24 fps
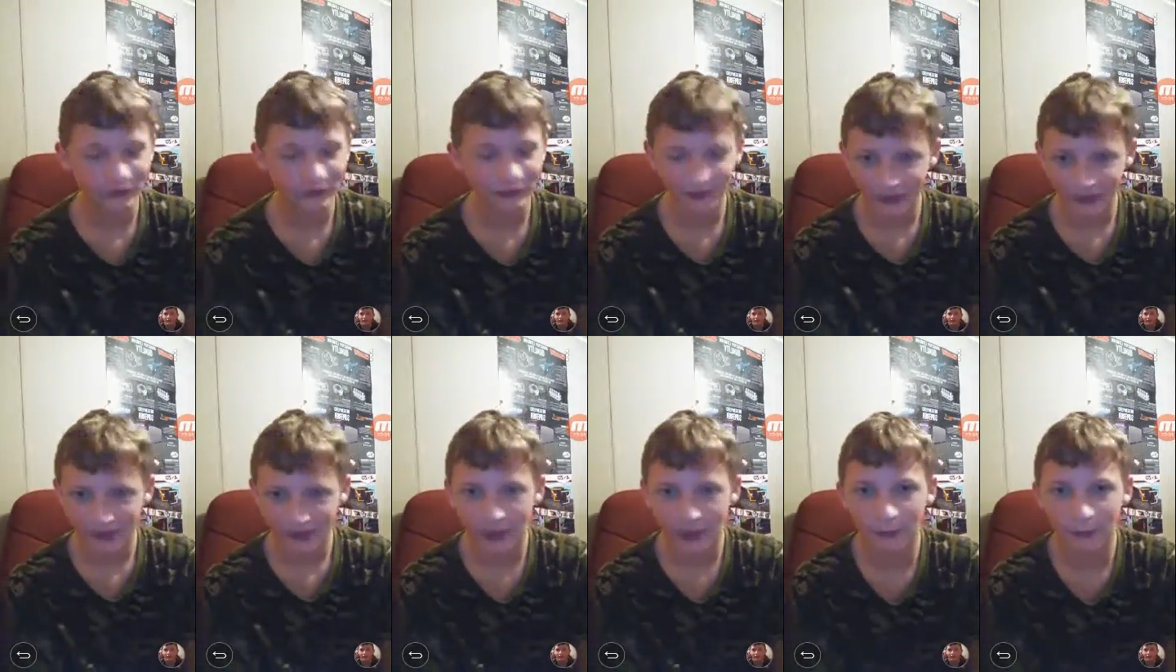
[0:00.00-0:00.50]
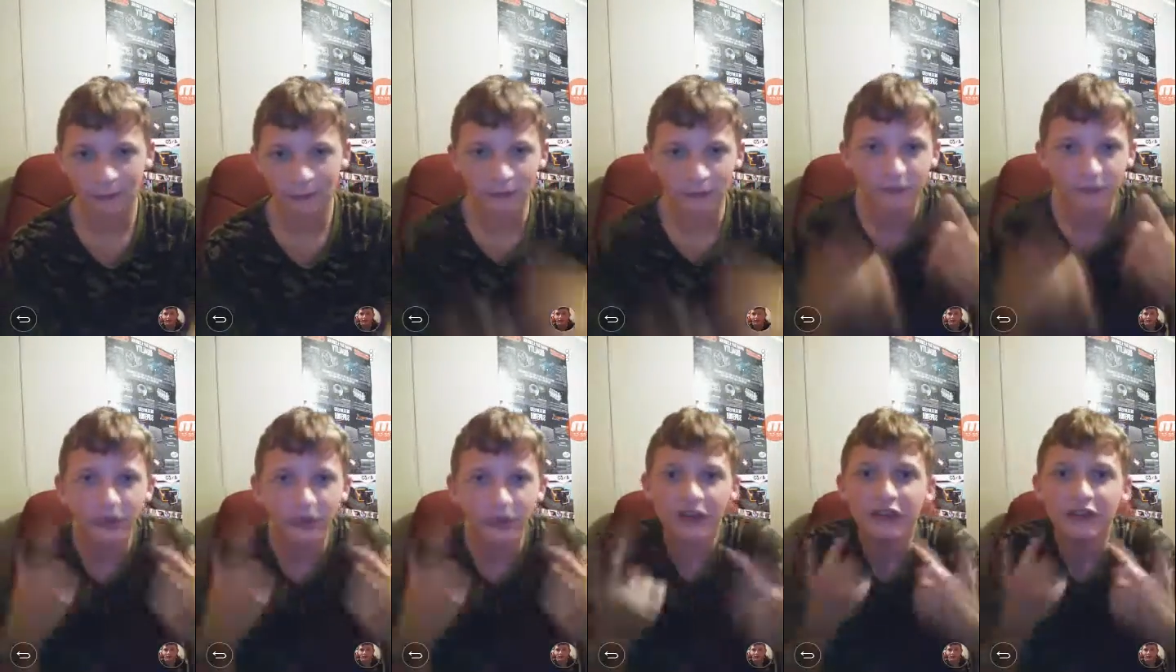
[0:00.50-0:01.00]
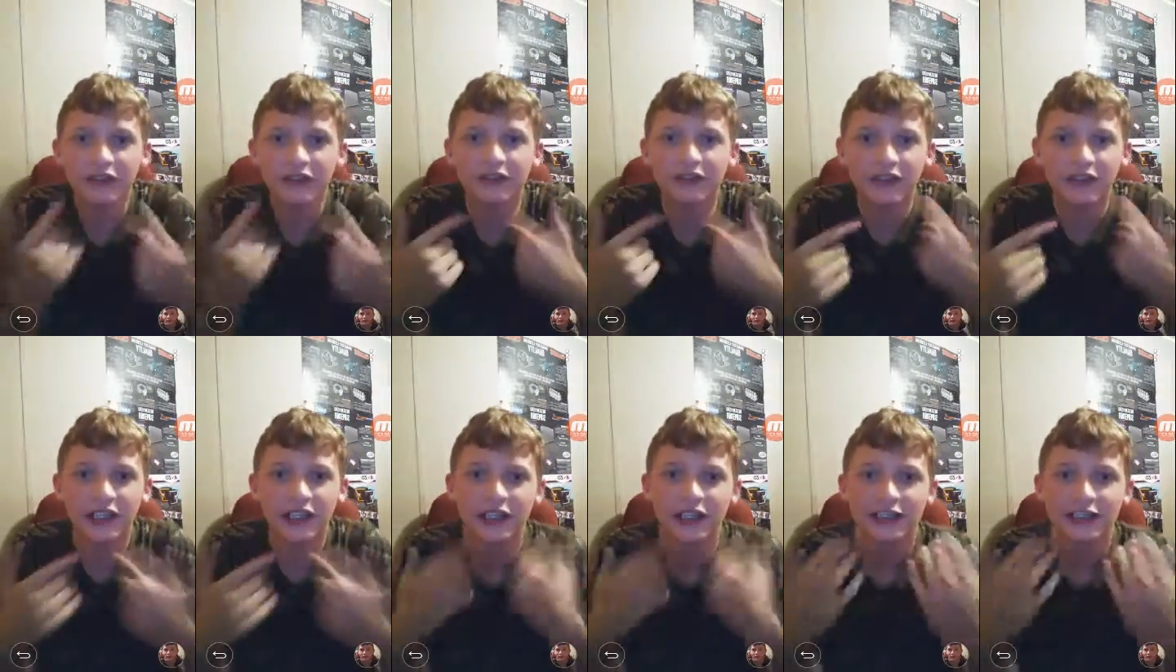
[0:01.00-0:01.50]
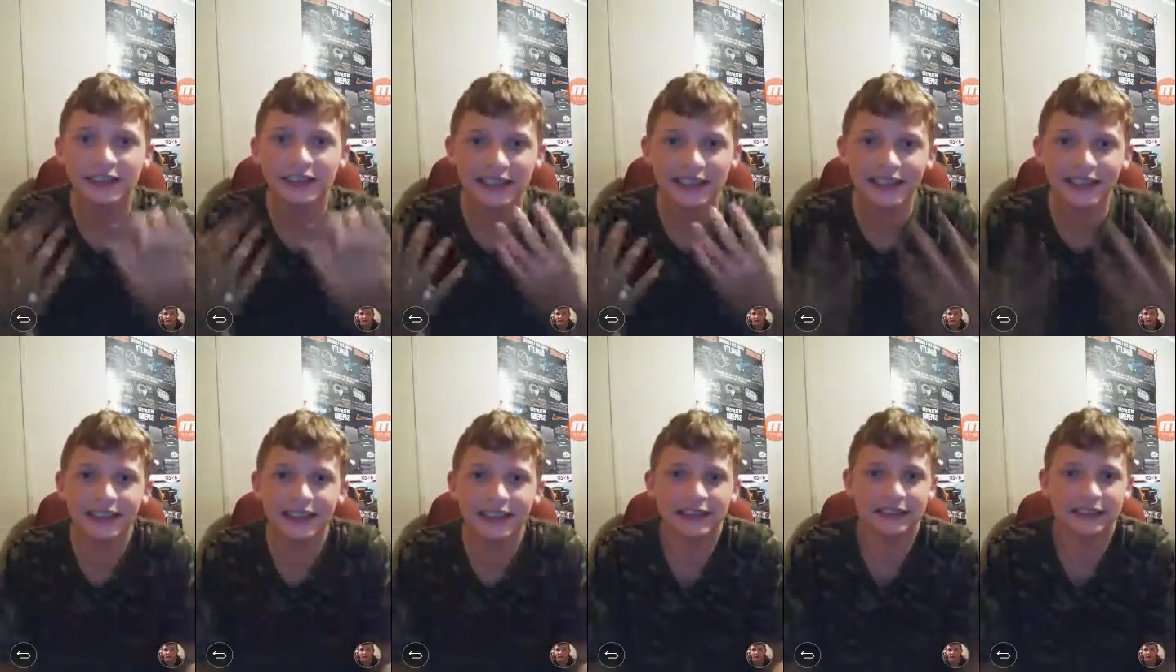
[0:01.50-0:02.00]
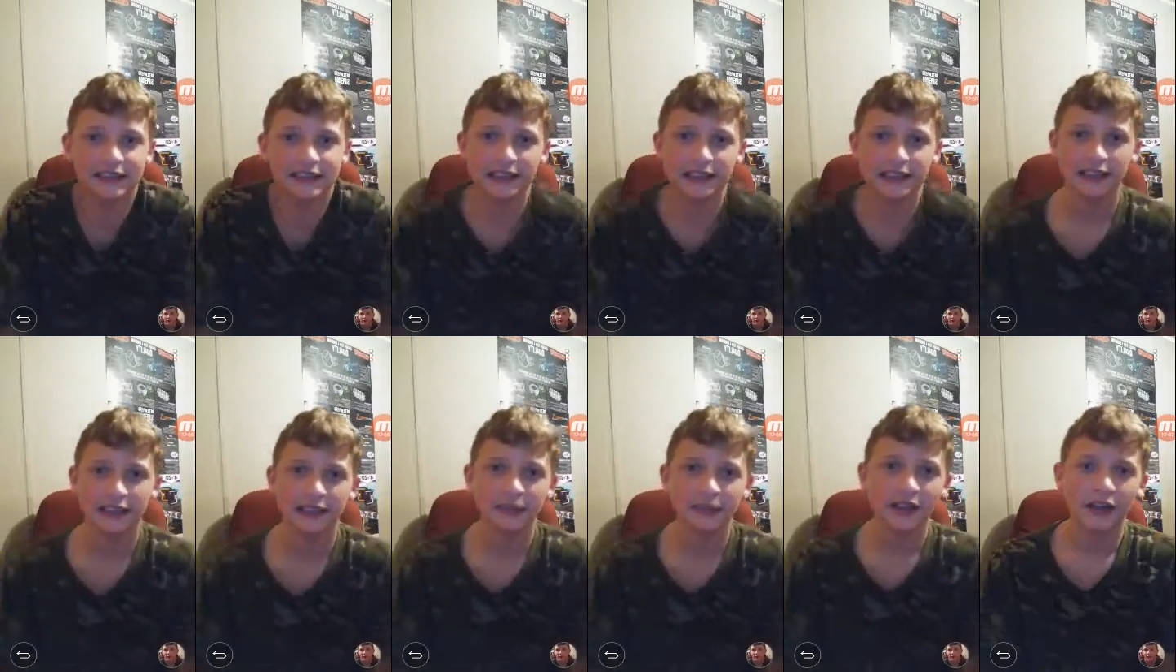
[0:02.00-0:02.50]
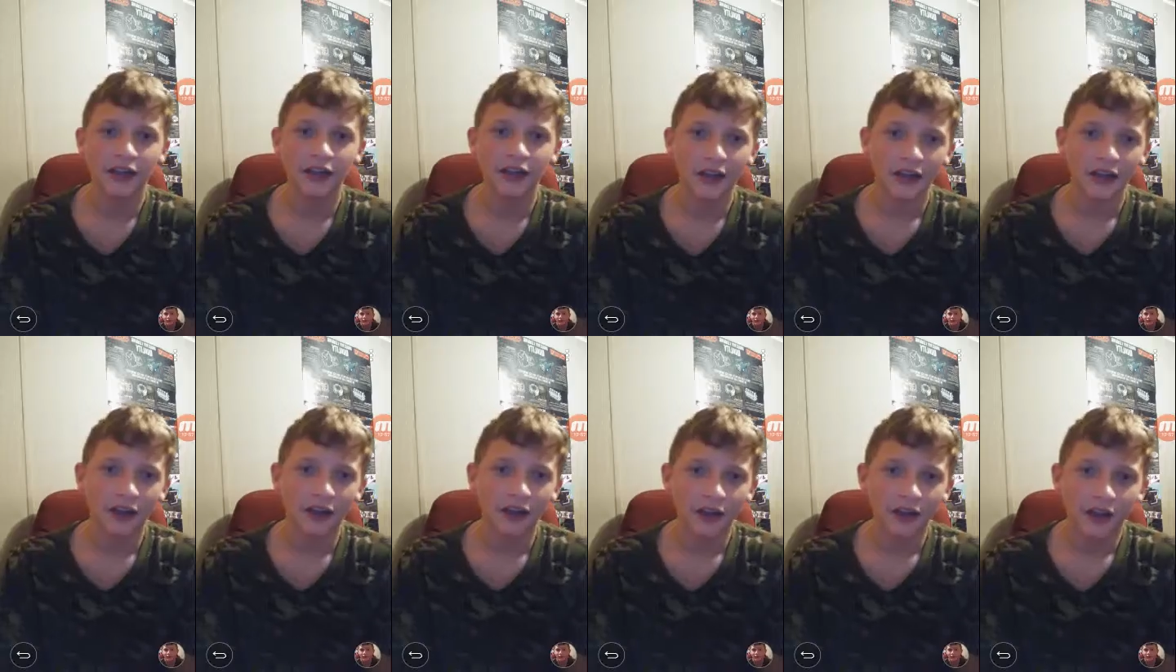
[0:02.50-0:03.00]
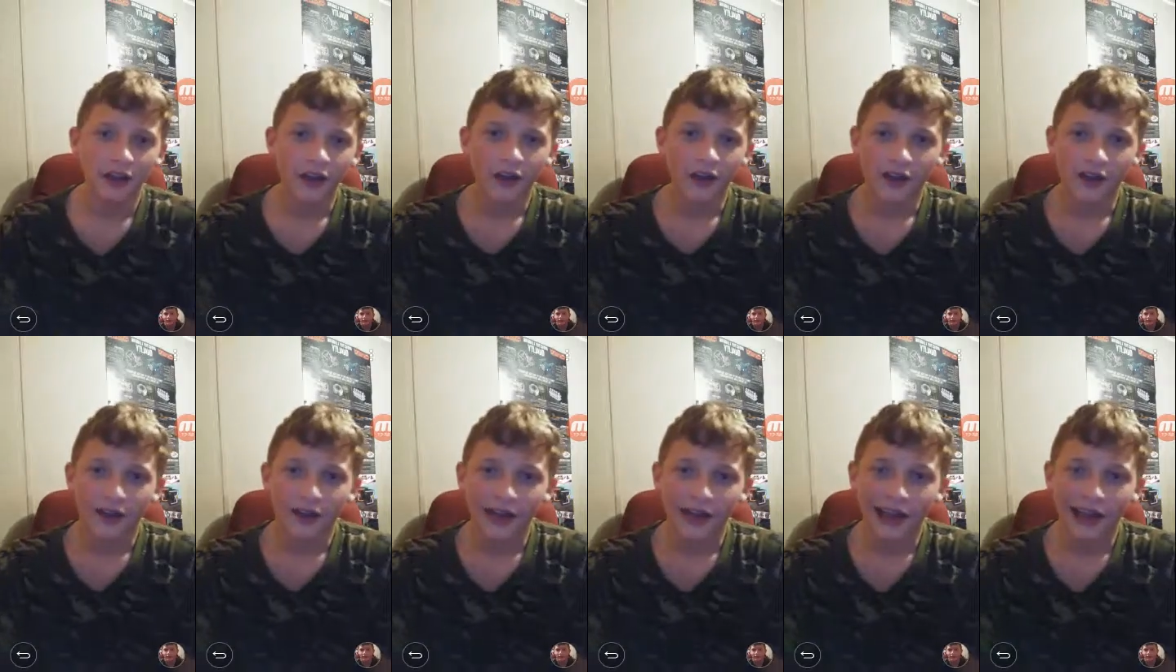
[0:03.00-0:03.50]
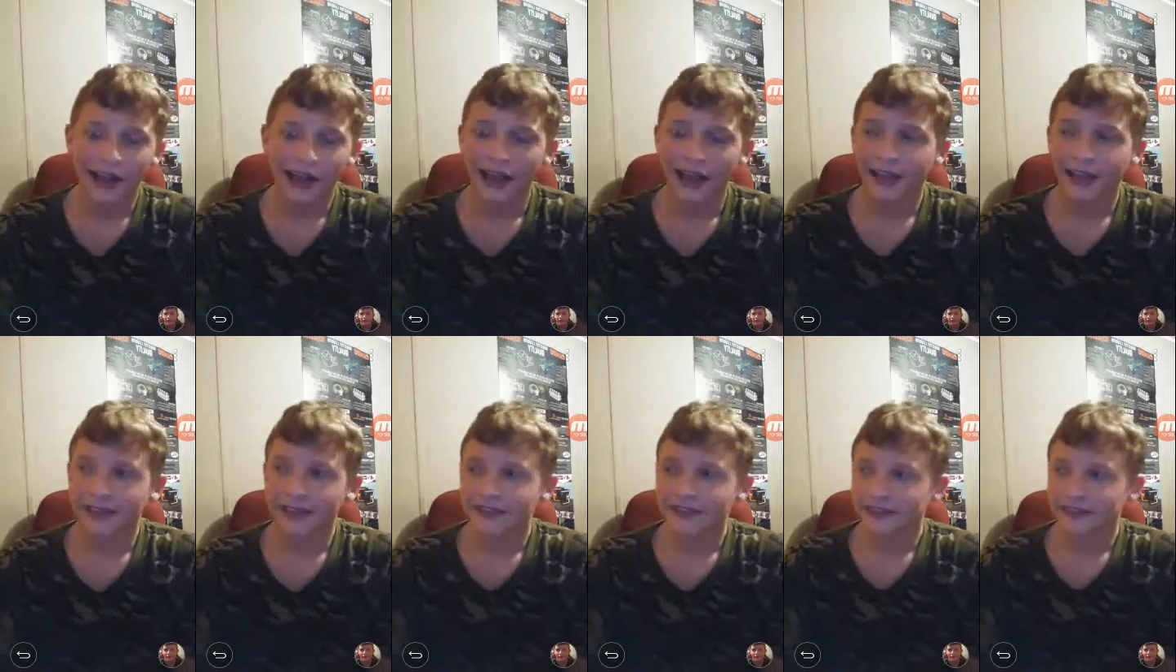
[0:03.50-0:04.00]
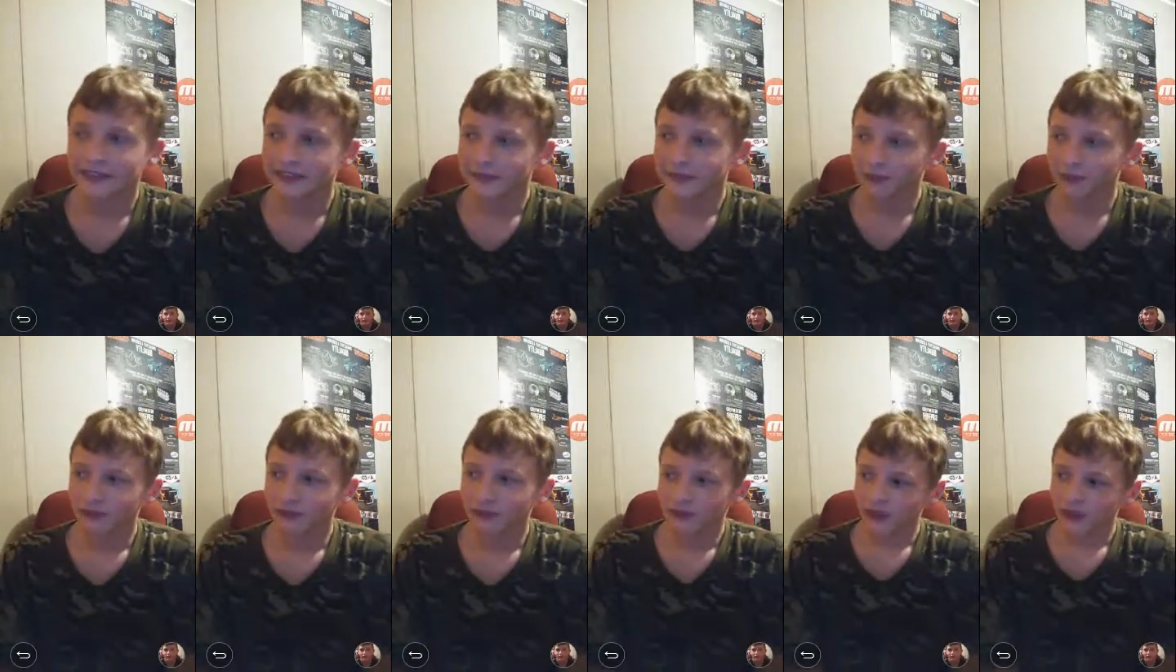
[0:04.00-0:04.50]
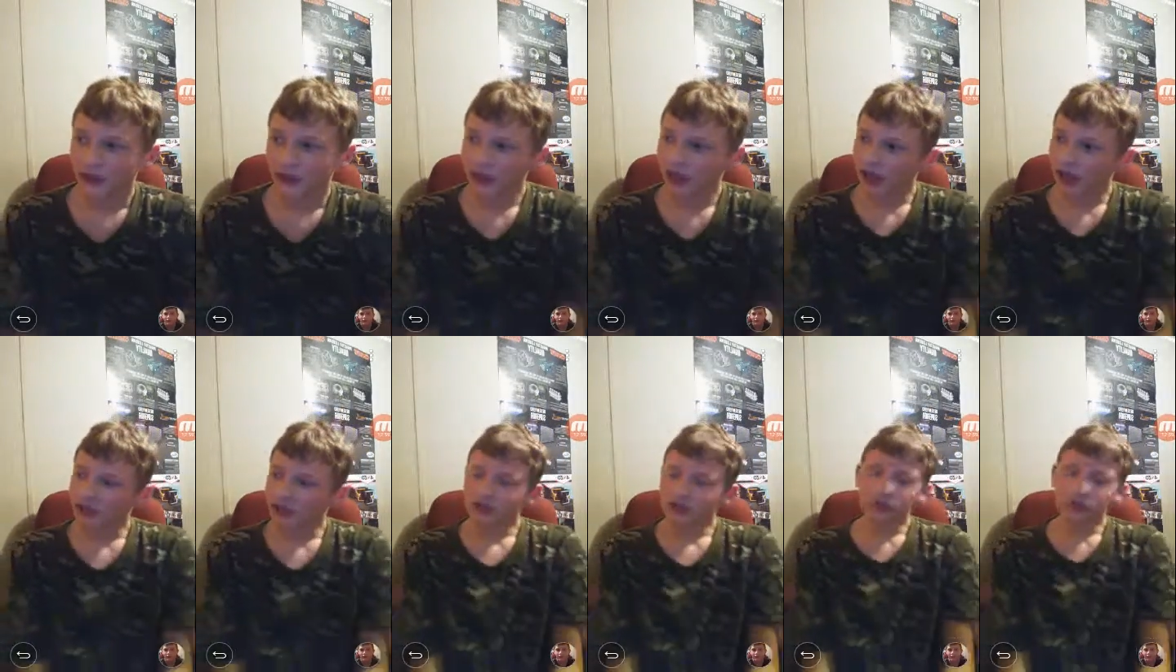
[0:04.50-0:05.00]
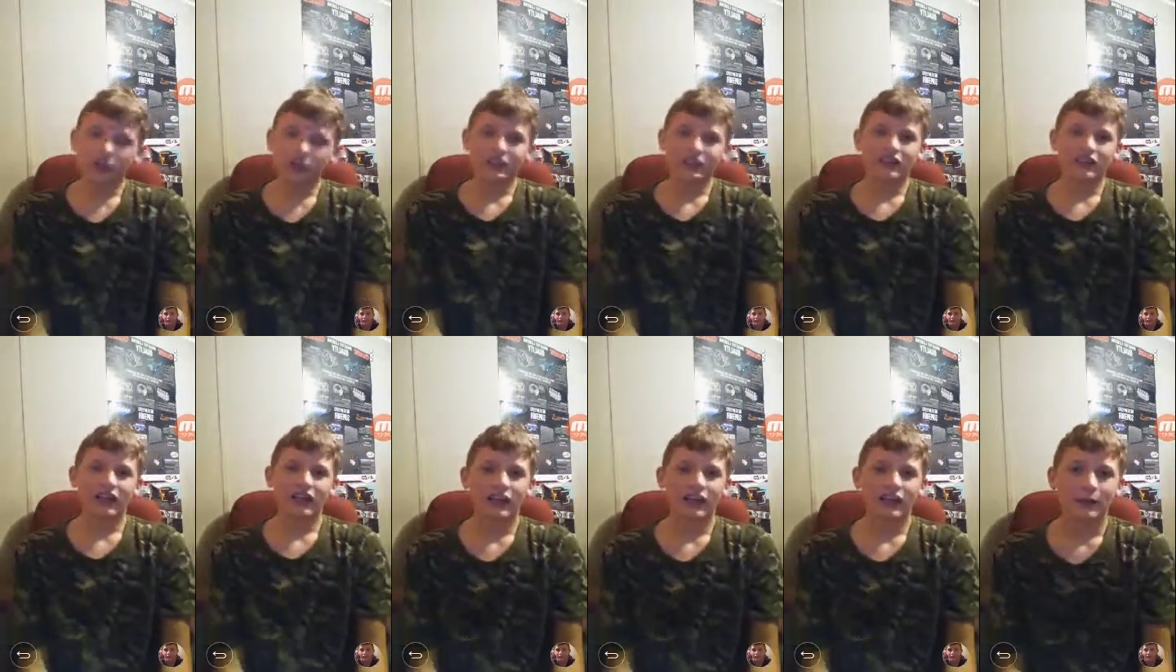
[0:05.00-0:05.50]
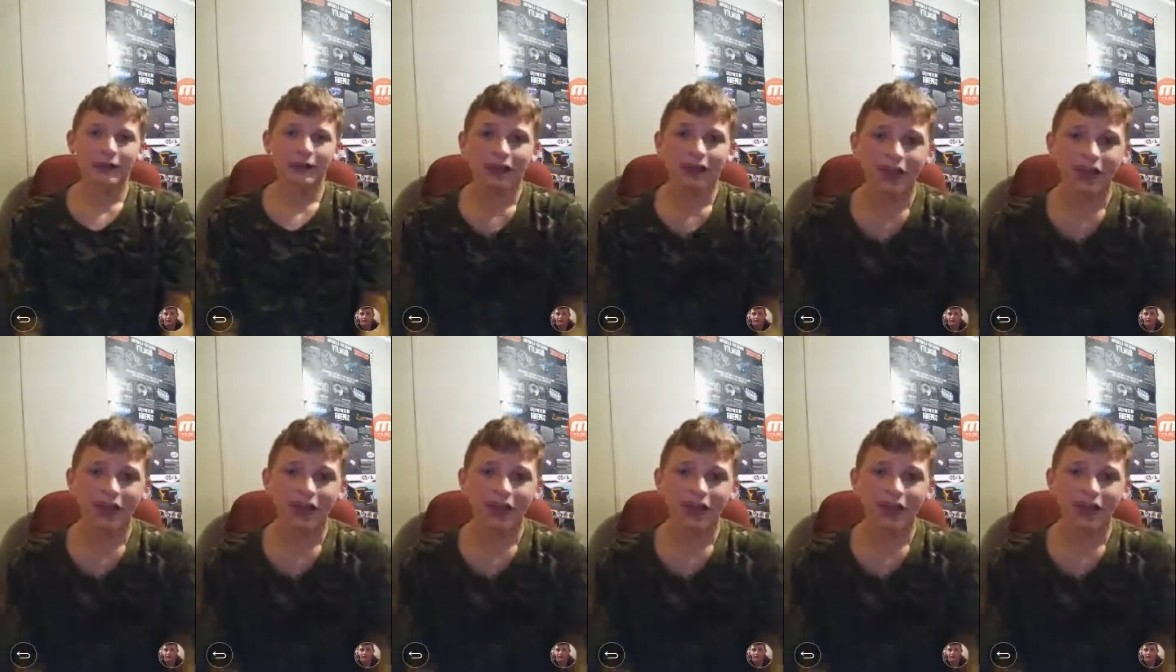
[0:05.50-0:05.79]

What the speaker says: Sorry, I'm very, very giddy today. And I just want to talk about,